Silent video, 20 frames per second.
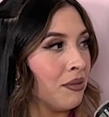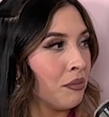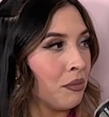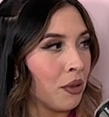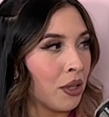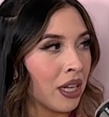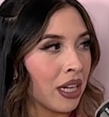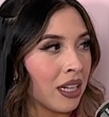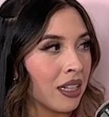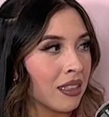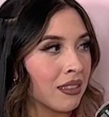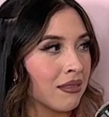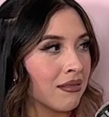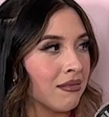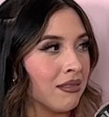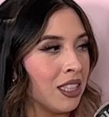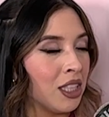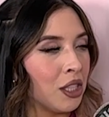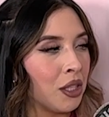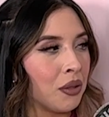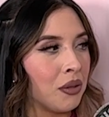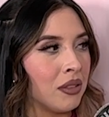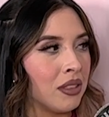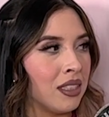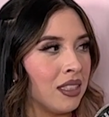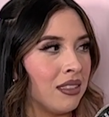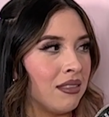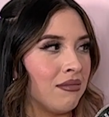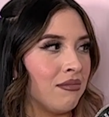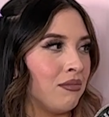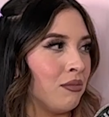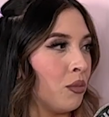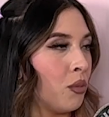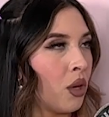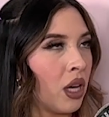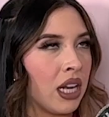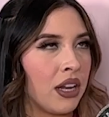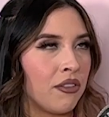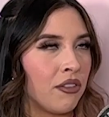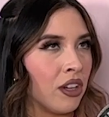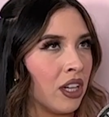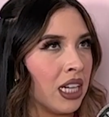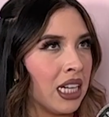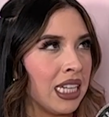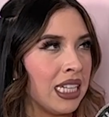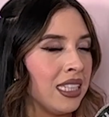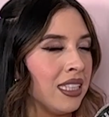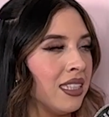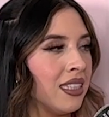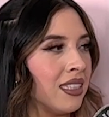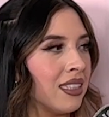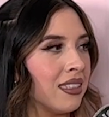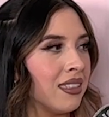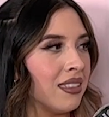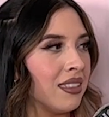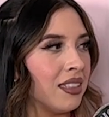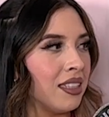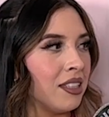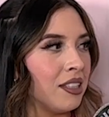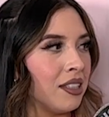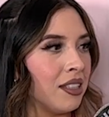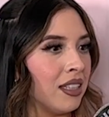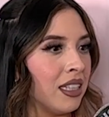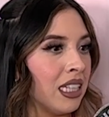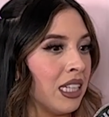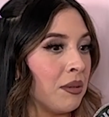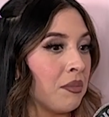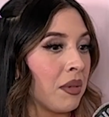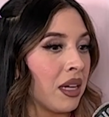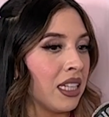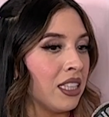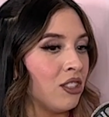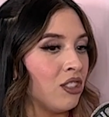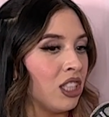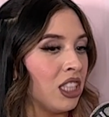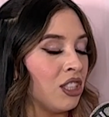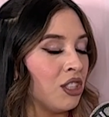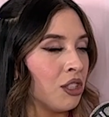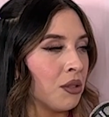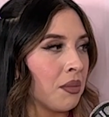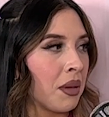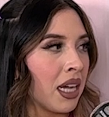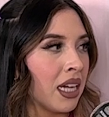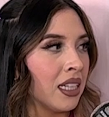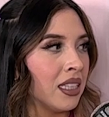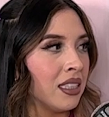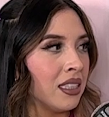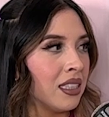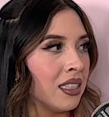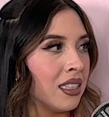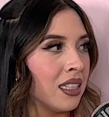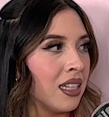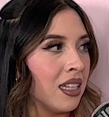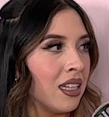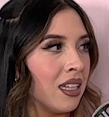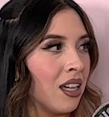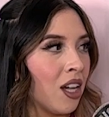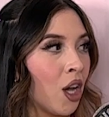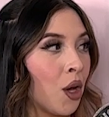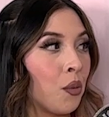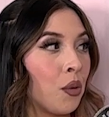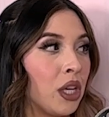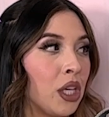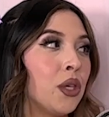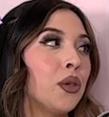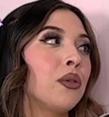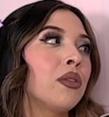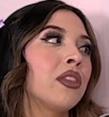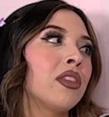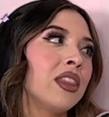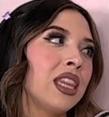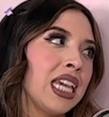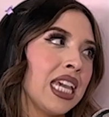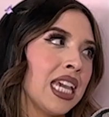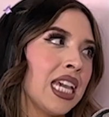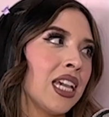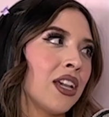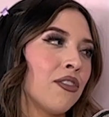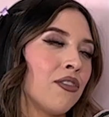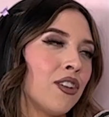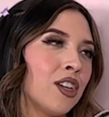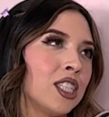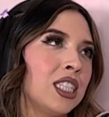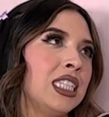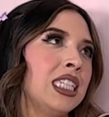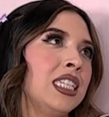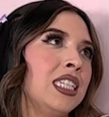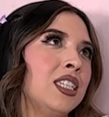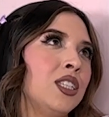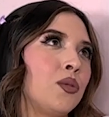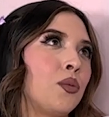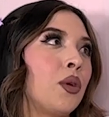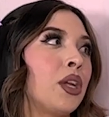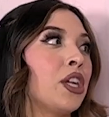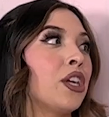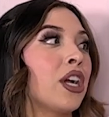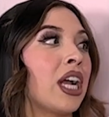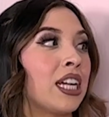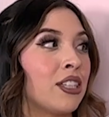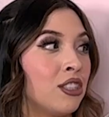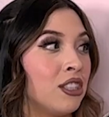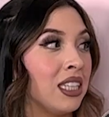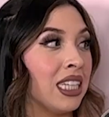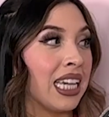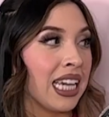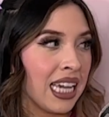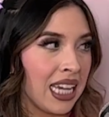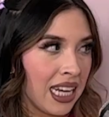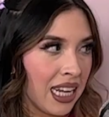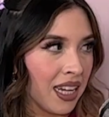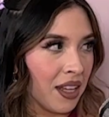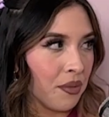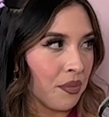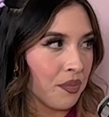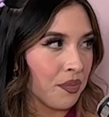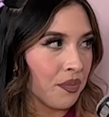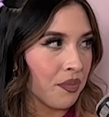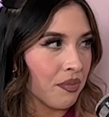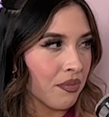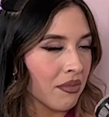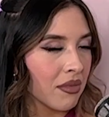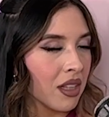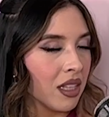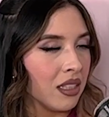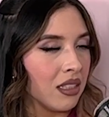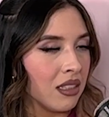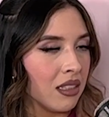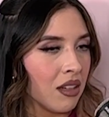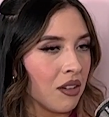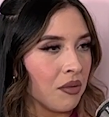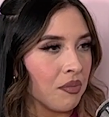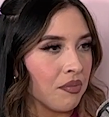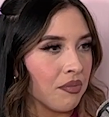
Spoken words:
where, you know, whatever it is, and it might change your mind on what you think versus when you're actually in it. So